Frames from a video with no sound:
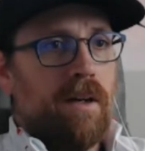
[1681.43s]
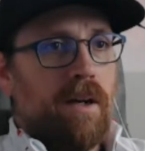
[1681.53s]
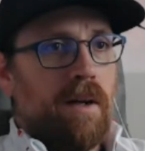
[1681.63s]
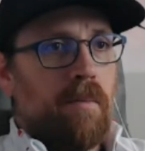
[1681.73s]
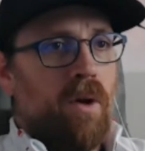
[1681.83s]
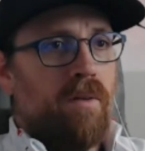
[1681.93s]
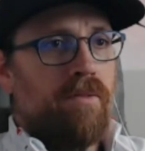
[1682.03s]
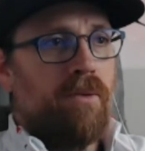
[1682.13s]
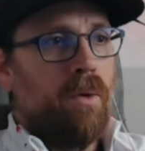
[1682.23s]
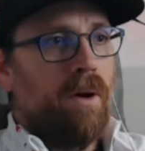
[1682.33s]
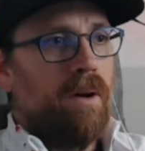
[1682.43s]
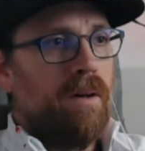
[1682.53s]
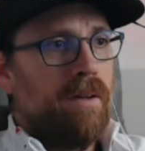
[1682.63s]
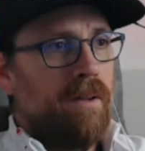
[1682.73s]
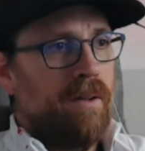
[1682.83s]
I am all
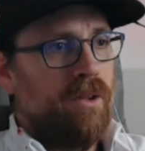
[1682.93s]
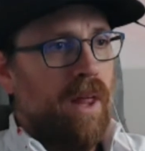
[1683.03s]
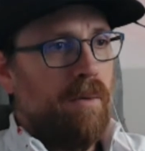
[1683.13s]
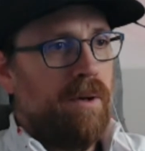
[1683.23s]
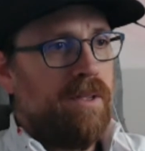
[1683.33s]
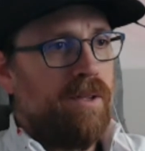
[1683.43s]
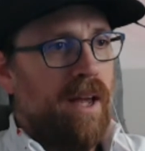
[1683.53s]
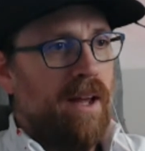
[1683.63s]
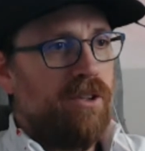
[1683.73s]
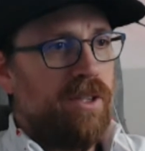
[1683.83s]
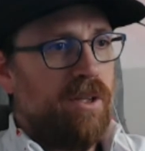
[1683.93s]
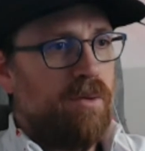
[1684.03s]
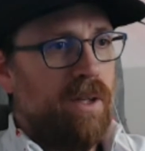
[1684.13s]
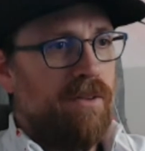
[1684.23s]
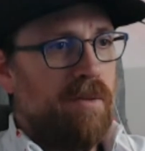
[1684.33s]
for. So that one, DeAndre says,
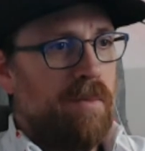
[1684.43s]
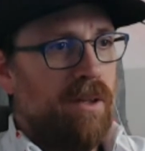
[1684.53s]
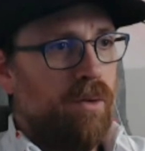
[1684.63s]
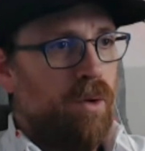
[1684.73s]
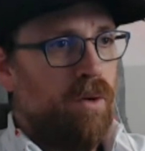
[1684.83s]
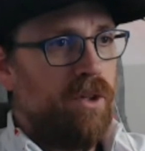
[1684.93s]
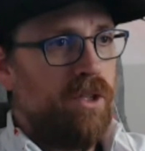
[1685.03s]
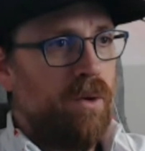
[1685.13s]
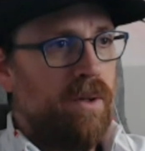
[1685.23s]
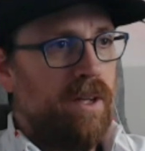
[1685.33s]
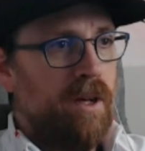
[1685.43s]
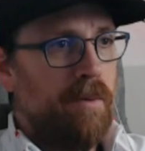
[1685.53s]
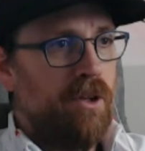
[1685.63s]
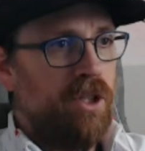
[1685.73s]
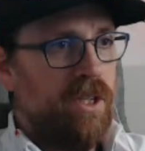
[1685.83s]
would love it to be at the Rovers, though. And then
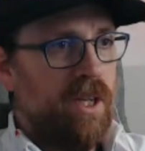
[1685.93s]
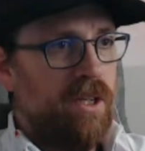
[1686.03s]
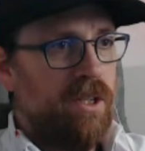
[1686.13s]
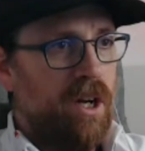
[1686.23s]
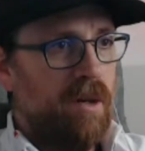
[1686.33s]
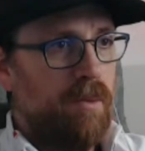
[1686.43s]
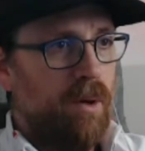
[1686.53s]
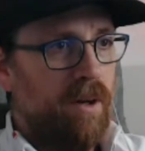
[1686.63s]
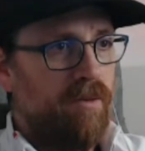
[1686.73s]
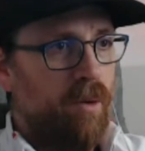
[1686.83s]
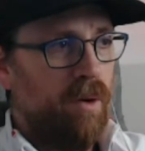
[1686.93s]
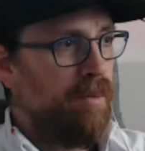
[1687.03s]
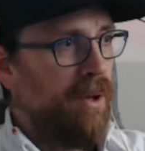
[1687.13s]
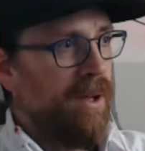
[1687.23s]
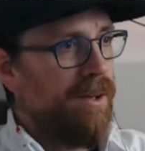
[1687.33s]
W&G says Stockport at 4th
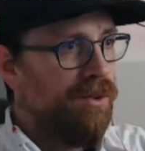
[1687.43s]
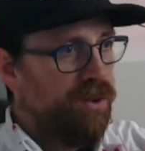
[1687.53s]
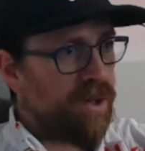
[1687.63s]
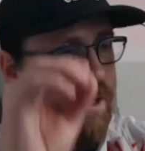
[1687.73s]
place.